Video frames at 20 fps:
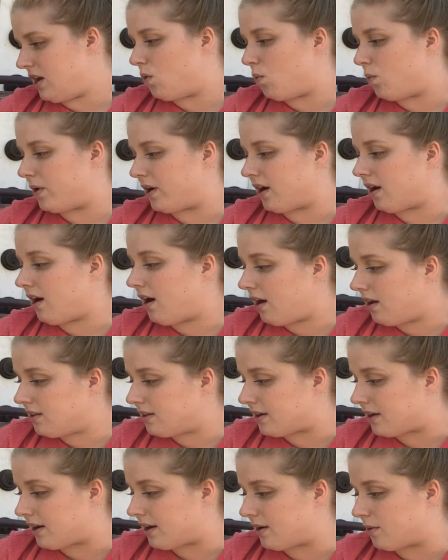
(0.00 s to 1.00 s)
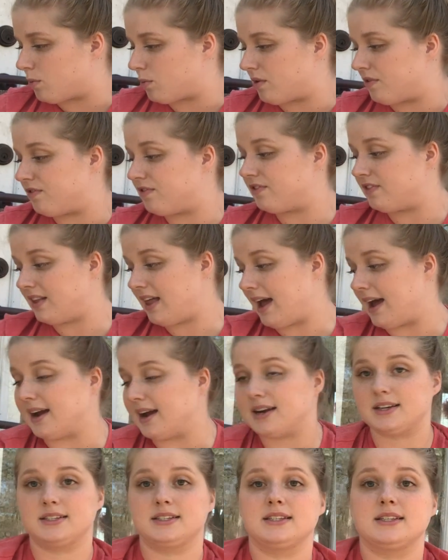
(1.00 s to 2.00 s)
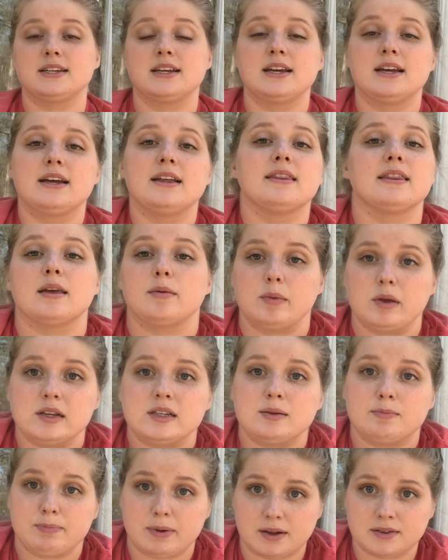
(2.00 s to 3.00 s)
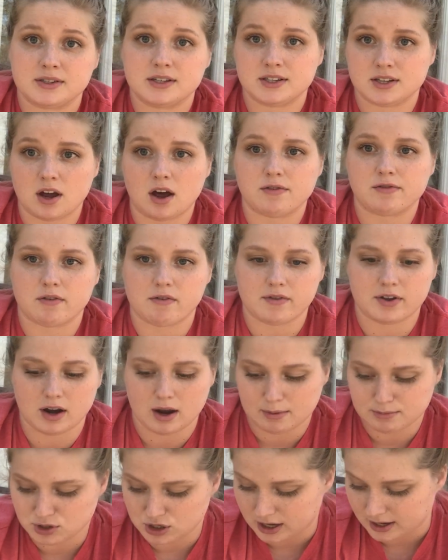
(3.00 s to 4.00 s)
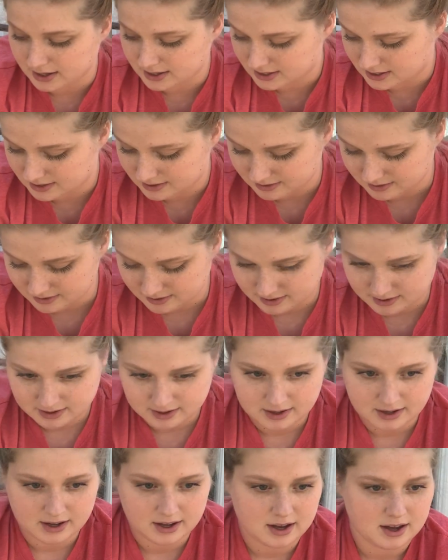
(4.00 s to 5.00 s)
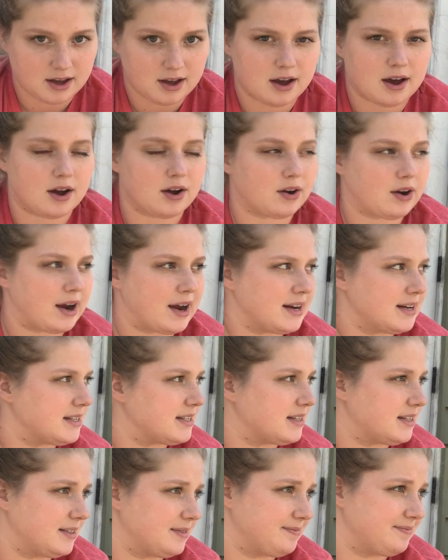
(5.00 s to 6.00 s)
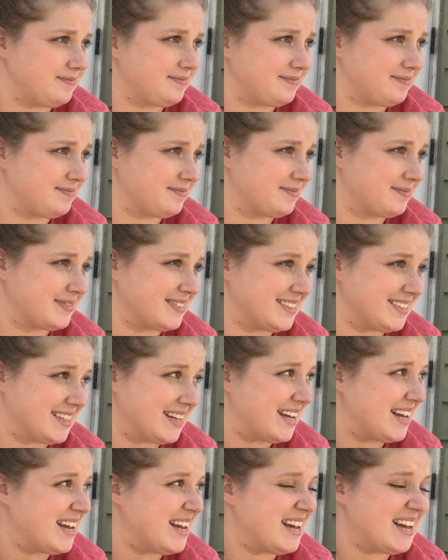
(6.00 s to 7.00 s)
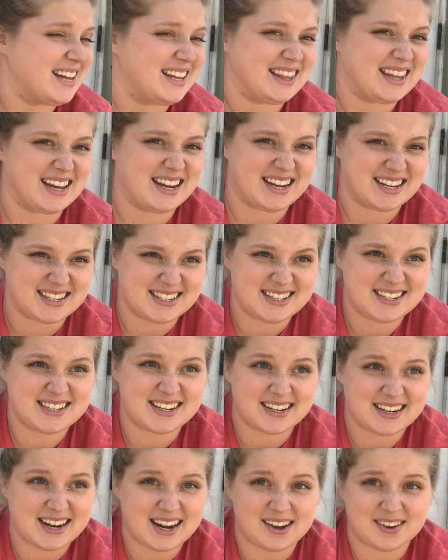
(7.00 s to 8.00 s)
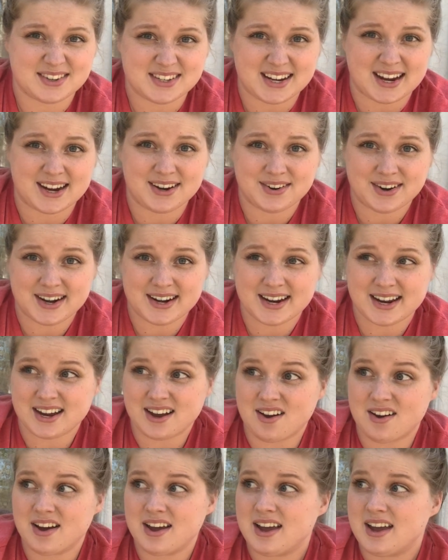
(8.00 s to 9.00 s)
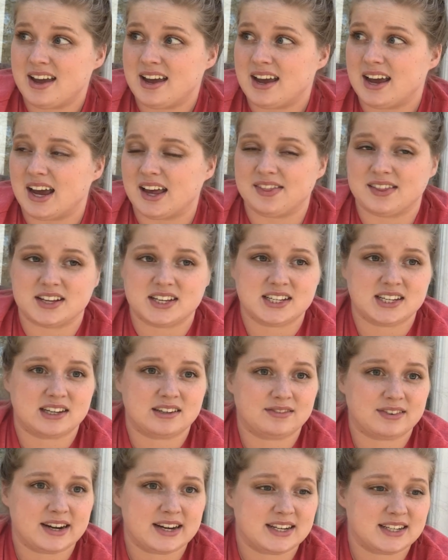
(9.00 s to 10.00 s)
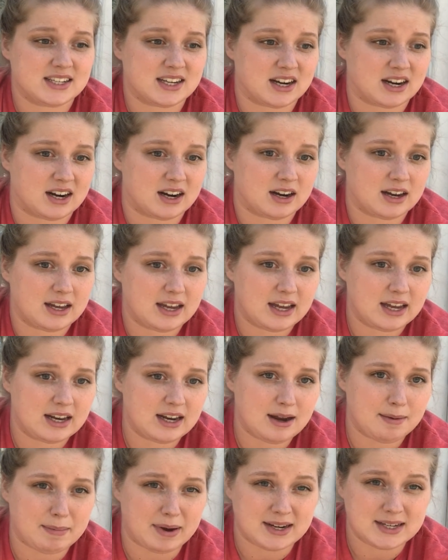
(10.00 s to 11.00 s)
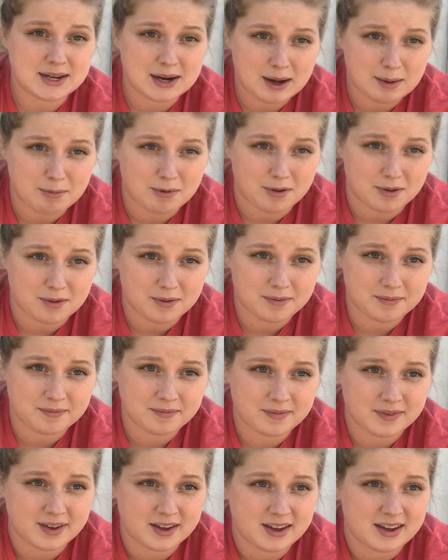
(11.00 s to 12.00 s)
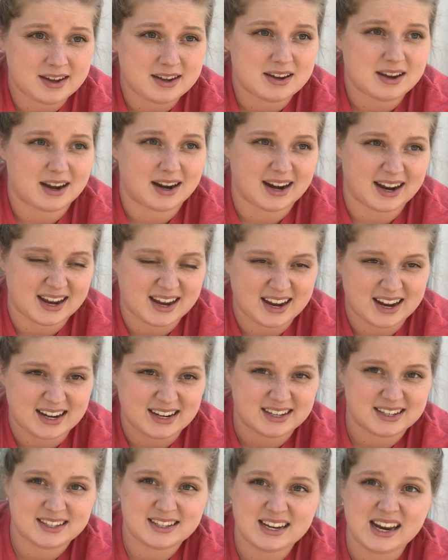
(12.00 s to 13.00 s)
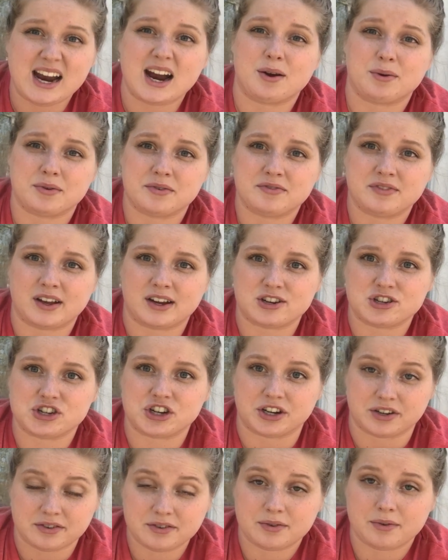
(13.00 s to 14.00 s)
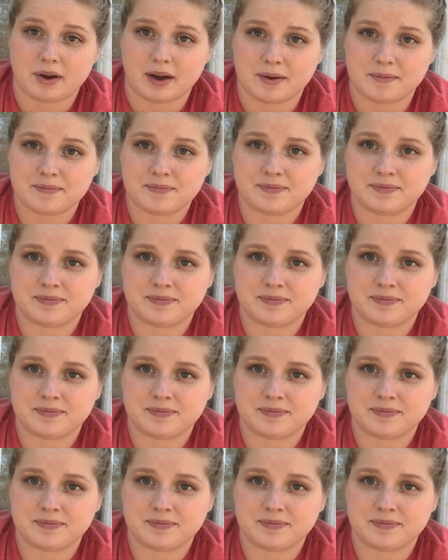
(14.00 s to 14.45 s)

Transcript: When a color reflects, that means it bounces off of an object. All right, like it's sunny outside right now, and the sun rays are hitting my table, and I can kind of see a reflection, okay?